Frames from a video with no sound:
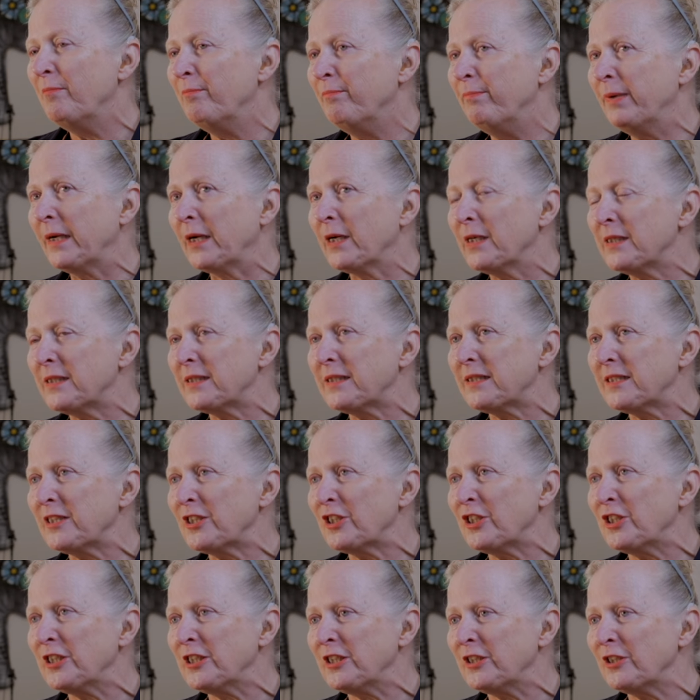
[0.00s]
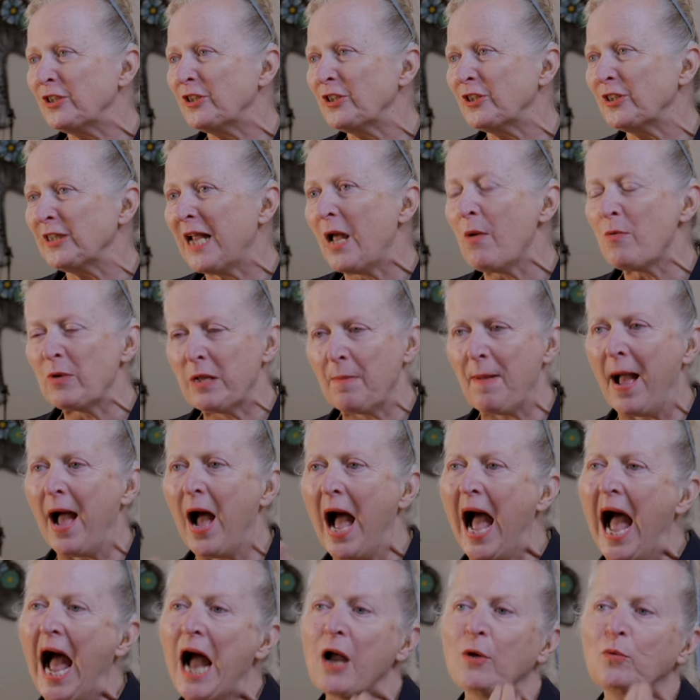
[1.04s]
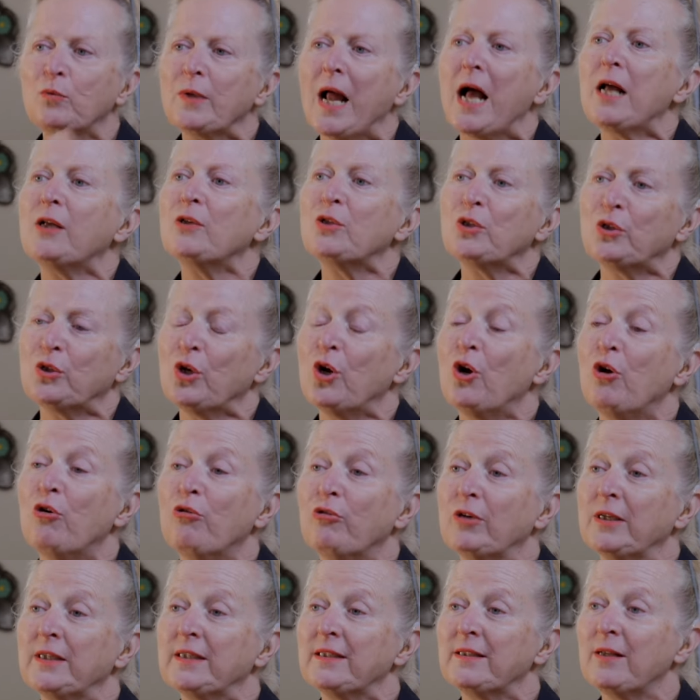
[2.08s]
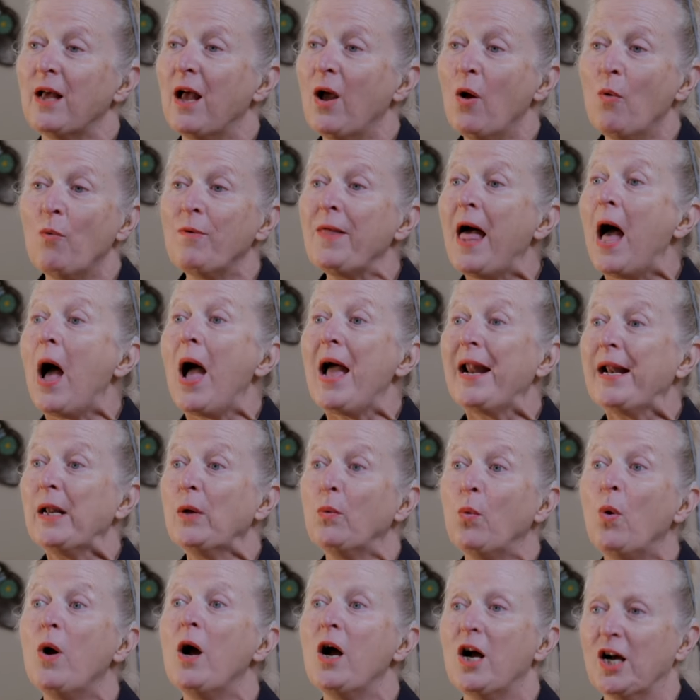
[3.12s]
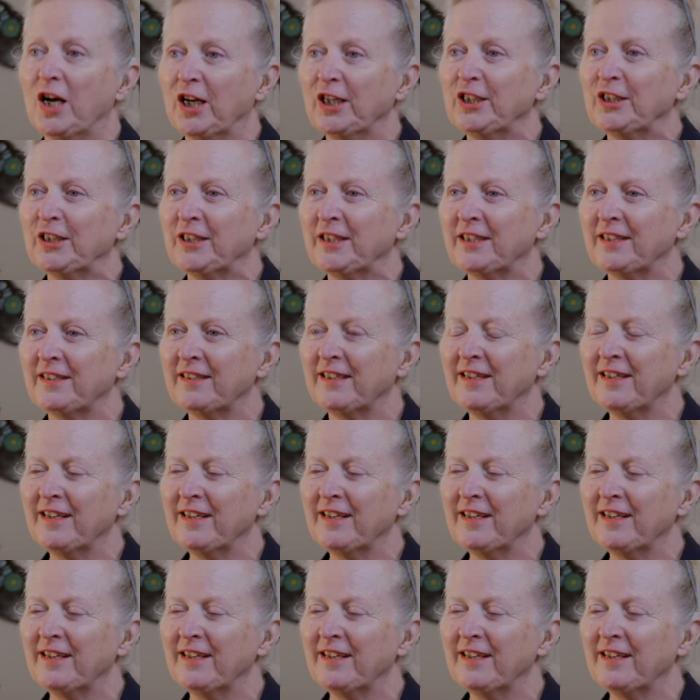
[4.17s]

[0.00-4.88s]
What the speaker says: because it was about how you tell stories without any words.